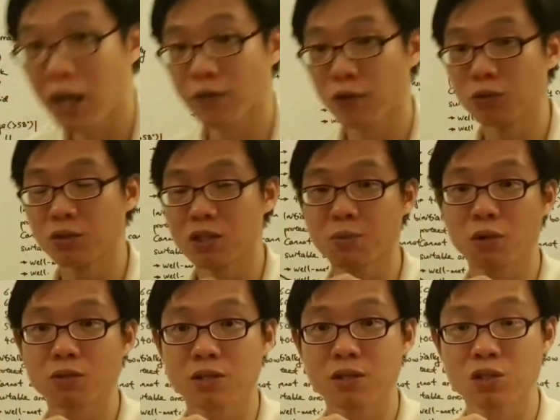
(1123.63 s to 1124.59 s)
I have owned this
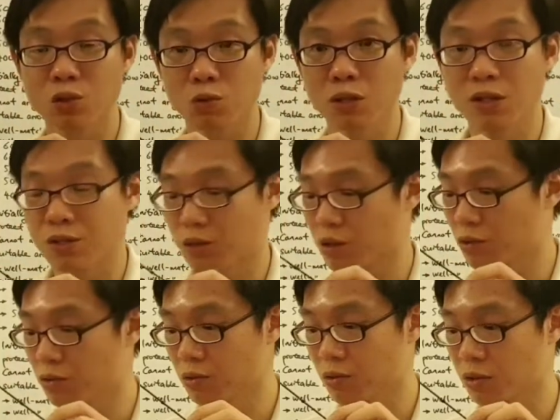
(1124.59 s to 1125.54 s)
bowl since two years
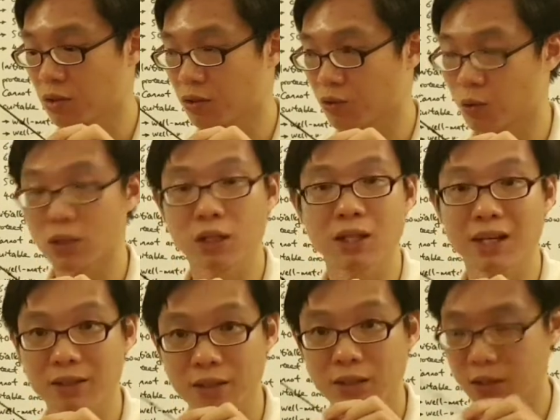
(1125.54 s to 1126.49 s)
ago, uh,
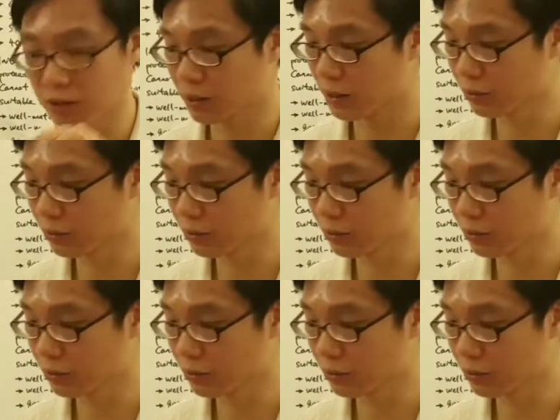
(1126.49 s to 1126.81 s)
2019 until